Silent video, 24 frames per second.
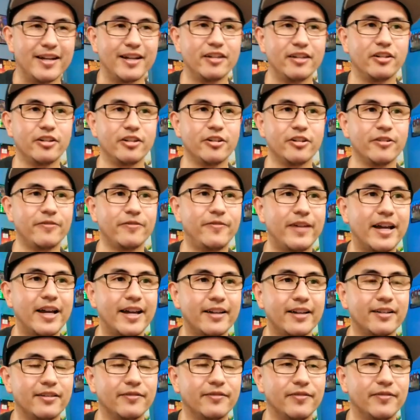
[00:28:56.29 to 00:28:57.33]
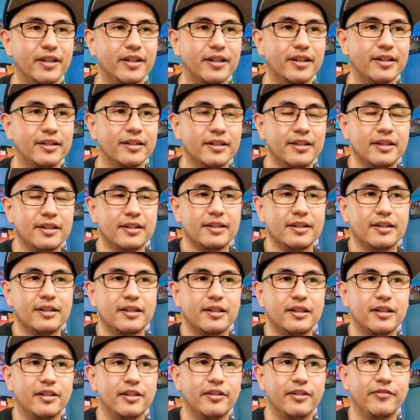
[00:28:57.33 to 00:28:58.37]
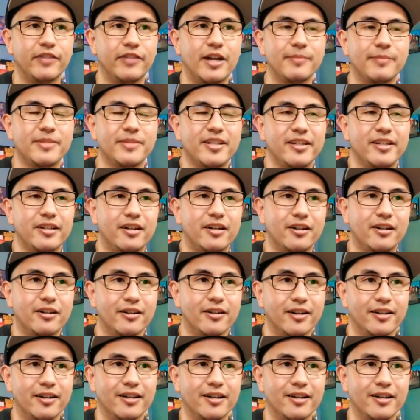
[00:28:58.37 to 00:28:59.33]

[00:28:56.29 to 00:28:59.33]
I know you're a fan of MTR